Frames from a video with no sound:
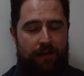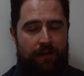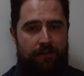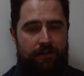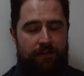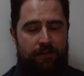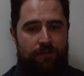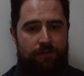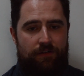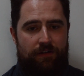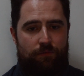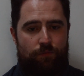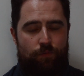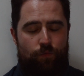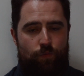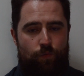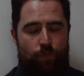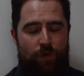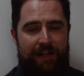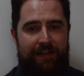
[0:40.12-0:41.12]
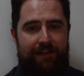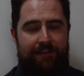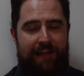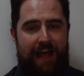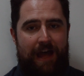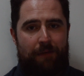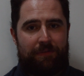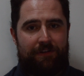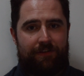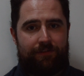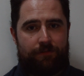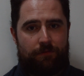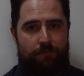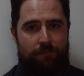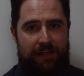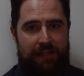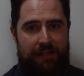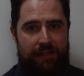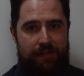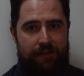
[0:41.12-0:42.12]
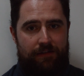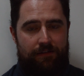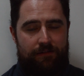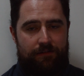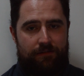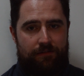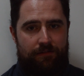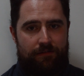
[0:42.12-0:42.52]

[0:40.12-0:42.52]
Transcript: And I know that when this happens for me,